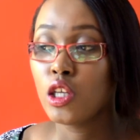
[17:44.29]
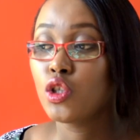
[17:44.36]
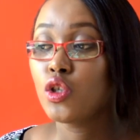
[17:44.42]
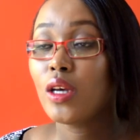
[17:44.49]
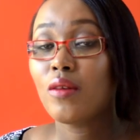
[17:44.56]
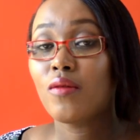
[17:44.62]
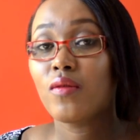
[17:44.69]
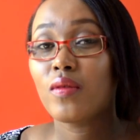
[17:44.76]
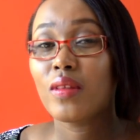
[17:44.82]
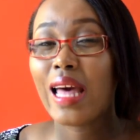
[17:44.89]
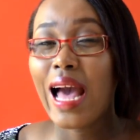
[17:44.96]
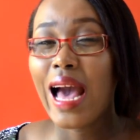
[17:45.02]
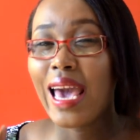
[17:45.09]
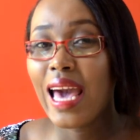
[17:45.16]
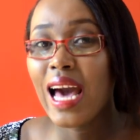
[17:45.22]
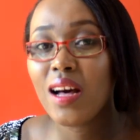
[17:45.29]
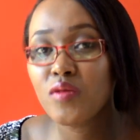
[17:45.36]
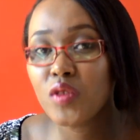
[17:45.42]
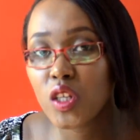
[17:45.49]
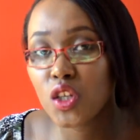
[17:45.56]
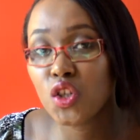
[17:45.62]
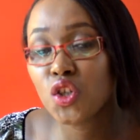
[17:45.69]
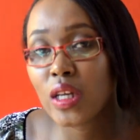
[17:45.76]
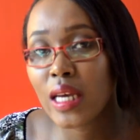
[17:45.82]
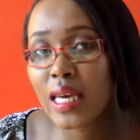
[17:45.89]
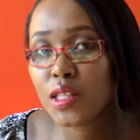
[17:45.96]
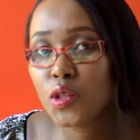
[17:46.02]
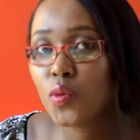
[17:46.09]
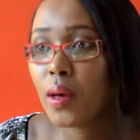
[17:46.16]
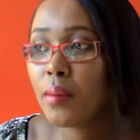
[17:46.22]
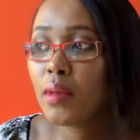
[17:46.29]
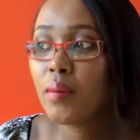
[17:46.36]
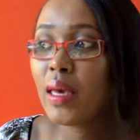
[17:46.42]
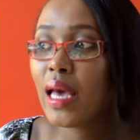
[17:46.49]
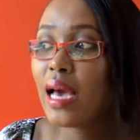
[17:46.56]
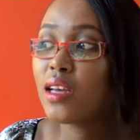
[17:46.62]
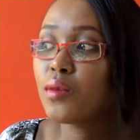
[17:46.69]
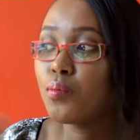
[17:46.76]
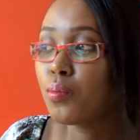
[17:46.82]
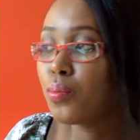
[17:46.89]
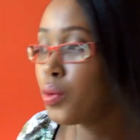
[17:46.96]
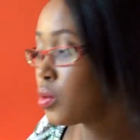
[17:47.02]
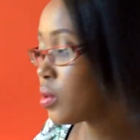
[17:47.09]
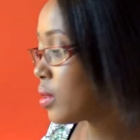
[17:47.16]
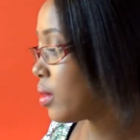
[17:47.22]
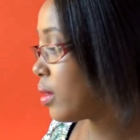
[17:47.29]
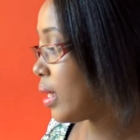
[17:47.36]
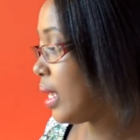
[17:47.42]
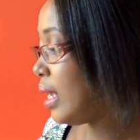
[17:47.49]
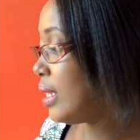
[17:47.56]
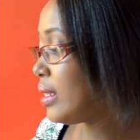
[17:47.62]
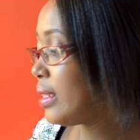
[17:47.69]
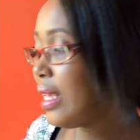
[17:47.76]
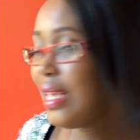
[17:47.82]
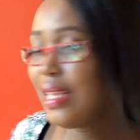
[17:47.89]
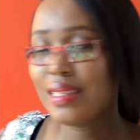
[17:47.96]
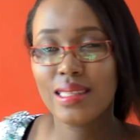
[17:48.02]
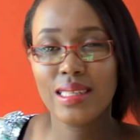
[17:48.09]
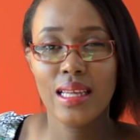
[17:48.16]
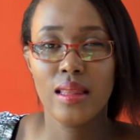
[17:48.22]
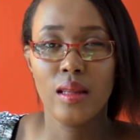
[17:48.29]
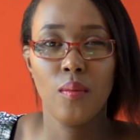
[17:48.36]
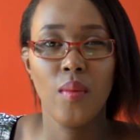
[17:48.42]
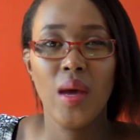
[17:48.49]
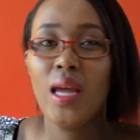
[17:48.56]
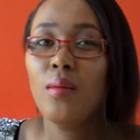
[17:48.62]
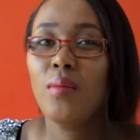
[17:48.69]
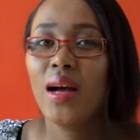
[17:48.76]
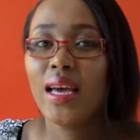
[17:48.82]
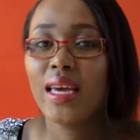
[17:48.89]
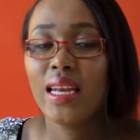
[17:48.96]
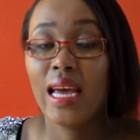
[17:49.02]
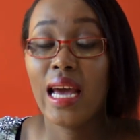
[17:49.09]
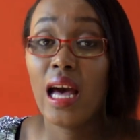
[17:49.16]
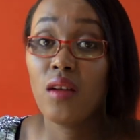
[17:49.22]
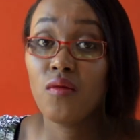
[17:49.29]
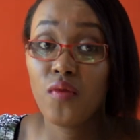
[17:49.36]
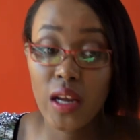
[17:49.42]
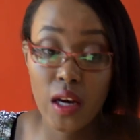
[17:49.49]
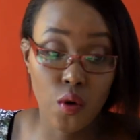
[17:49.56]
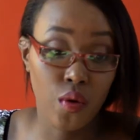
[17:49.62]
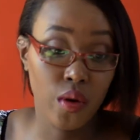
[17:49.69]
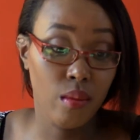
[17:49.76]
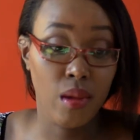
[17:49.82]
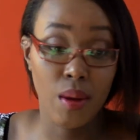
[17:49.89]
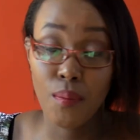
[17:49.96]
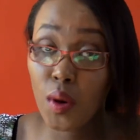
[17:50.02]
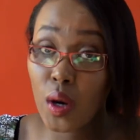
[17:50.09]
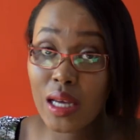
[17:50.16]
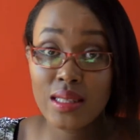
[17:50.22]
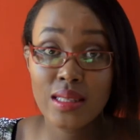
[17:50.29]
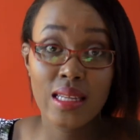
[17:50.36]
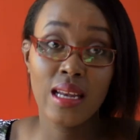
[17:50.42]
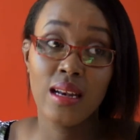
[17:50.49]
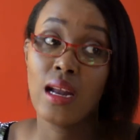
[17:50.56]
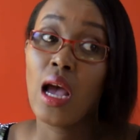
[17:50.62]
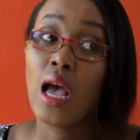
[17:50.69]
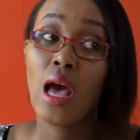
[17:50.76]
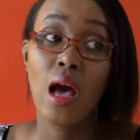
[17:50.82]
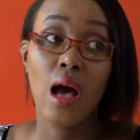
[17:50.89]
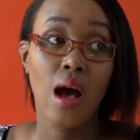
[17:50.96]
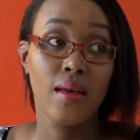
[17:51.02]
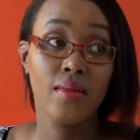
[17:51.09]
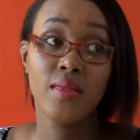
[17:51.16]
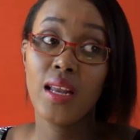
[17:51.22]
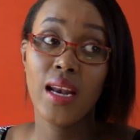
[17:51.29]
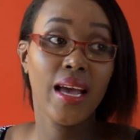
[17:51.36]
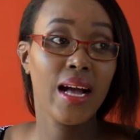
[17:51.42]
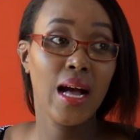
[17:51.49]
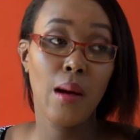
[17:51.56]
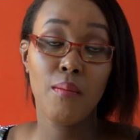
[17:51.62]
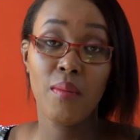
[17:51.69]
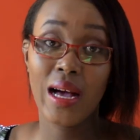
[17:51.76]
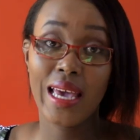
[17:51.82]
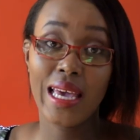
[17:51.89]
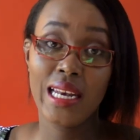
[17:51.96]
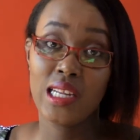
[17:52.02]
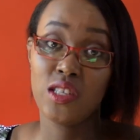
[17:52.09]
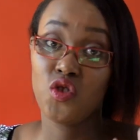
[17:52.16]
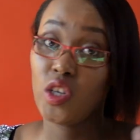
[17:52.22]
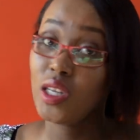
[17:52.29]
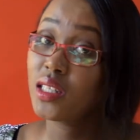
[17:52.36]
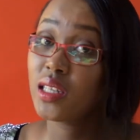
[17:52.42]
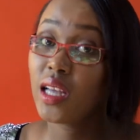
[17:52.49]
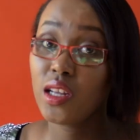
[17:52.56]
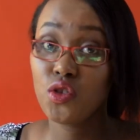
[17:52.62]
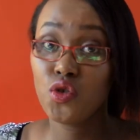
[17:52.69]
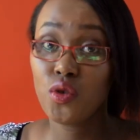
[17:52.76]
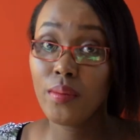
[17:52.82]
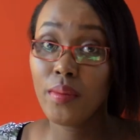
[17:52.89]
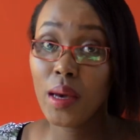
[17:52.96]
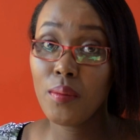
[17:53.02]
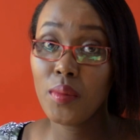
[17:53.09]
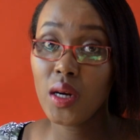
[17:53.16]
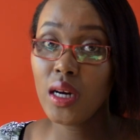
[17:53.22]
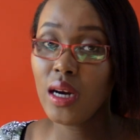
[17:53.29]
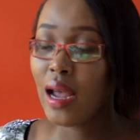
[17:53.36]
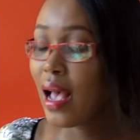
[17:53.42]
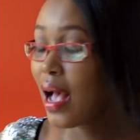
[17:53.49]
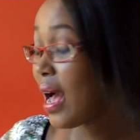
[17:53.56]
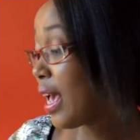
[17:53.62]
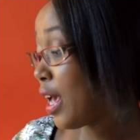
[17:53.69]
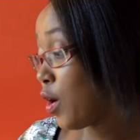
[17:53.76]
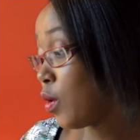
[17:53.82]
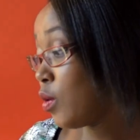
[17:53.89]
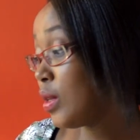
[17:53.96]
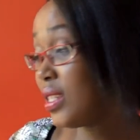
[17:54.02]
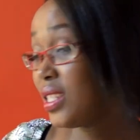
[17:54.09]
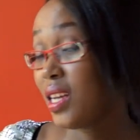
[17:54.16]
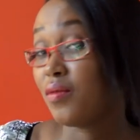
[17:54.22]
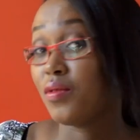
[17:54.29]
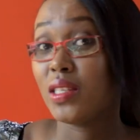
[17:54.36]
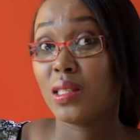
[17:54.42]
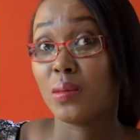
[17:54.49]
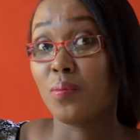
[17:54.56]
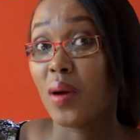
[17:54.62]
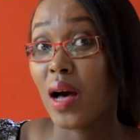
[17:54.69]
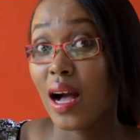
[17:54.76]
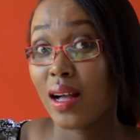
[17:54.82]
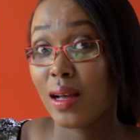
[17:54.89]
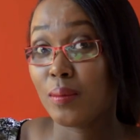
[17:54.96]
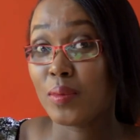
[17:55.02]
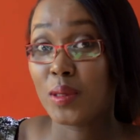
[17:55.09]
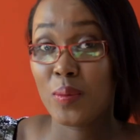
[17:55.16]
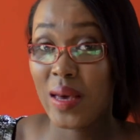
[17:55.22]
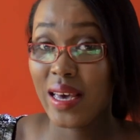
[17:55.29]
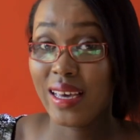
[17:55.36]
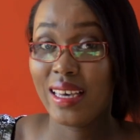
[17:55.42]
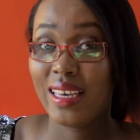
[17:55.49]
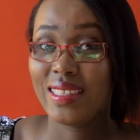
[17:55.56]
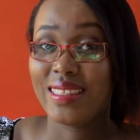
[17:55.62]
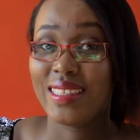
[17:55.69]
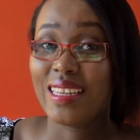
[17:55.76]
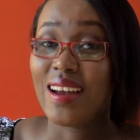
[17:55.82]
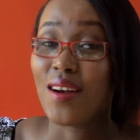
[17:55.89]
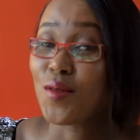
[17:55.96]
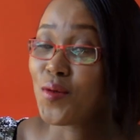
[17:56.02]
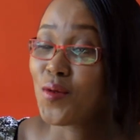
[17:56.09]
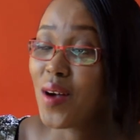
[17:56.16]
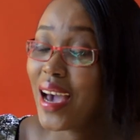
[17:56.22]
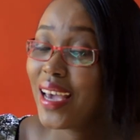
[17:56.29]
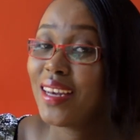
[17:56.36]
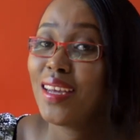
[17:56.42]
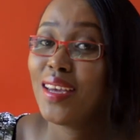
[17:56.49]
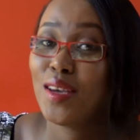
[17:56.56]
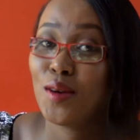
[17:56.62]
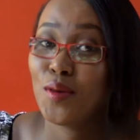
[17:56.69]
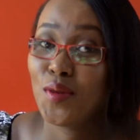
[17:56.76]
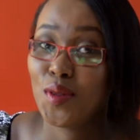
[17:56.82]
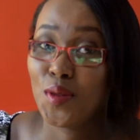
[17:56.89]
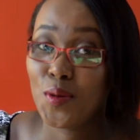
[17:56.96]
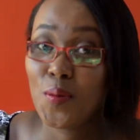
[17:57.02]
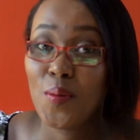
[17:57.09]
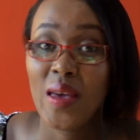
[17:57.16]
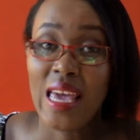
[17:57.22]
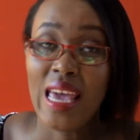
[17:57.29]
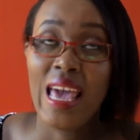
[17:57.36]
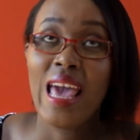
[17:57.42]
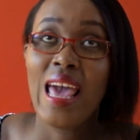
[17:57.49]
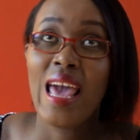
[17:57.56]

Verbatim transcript: So if I have such a case where maybe I put the keys inside the main bag and I can't find, or in my pockets, and, and then I come back and I just can't remember, I always have these backup spare keys right here with me.